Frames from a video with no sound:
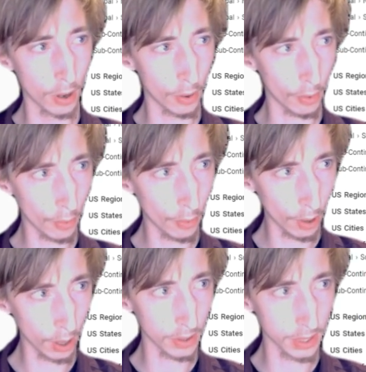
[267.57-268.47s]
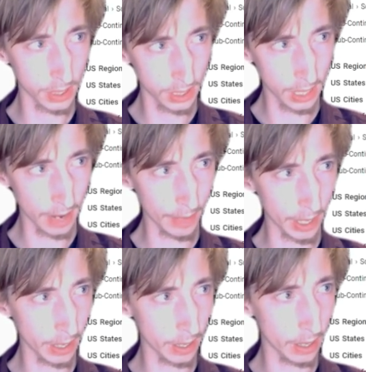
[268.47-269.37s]
or 7,
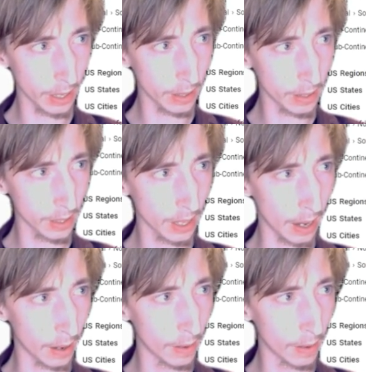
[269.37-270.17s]
yeah,